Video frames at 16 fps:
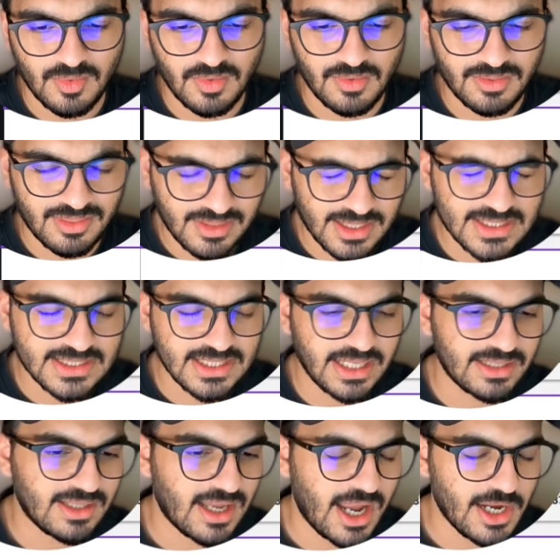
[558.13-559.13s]
things
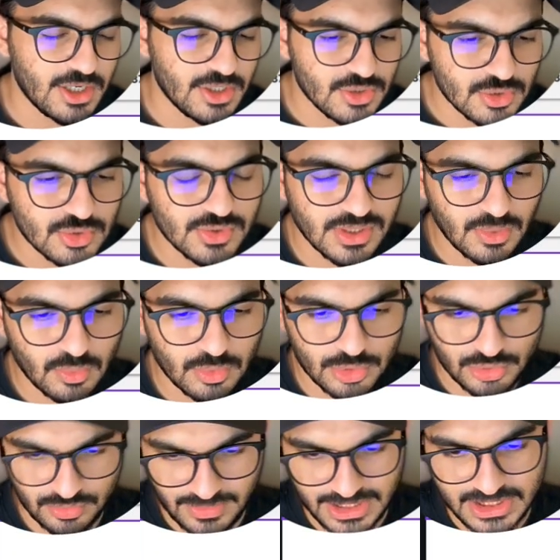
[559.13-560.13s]
that I know they
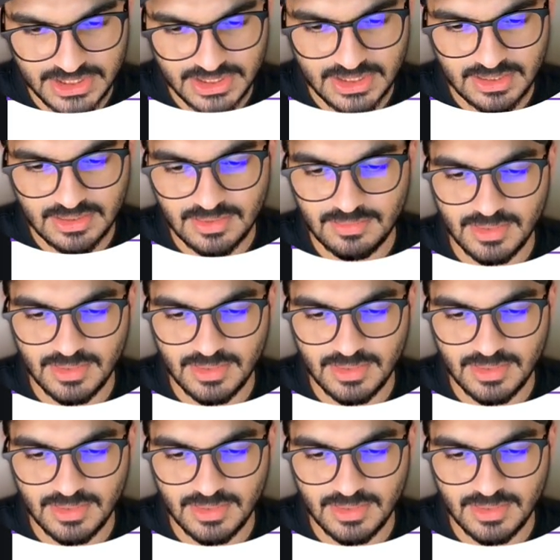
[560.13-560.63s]
want to mention